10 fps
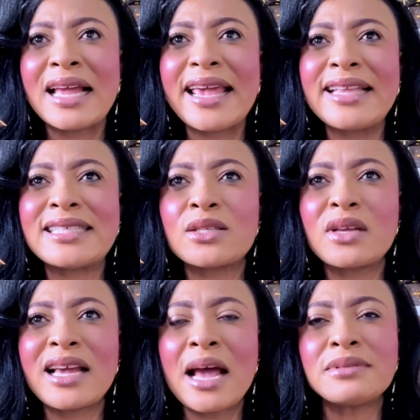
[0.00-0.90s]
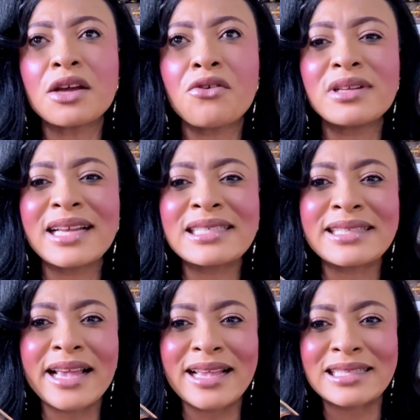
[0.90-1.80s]
It comes across
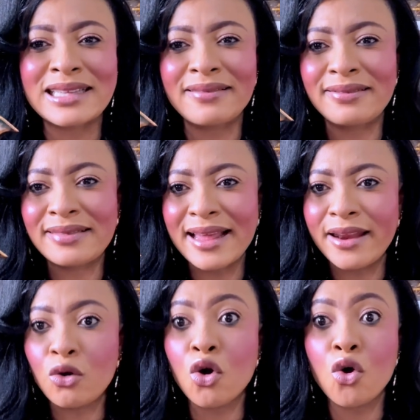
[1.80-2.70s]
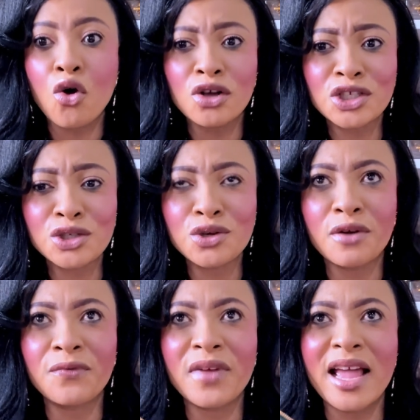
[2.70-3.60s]
as a synthetic concoction
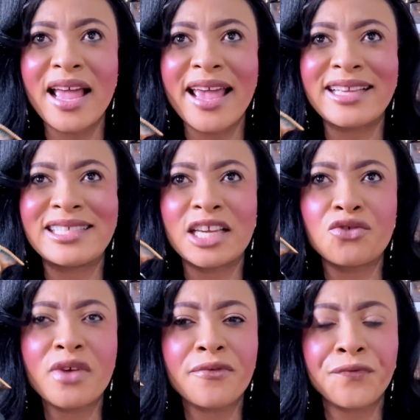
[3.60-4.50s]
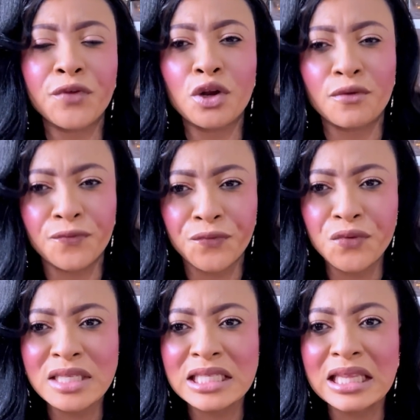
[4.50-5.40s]
of a general feel of
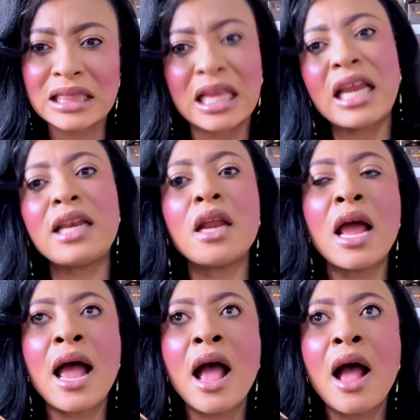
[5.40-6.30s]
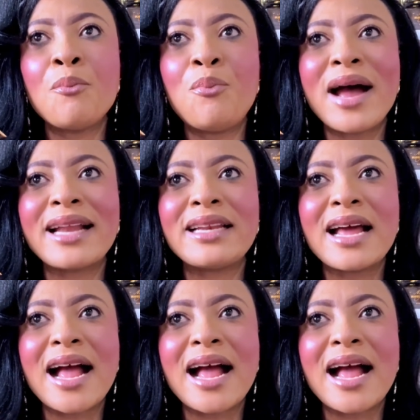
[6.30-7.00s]
fruity thing, but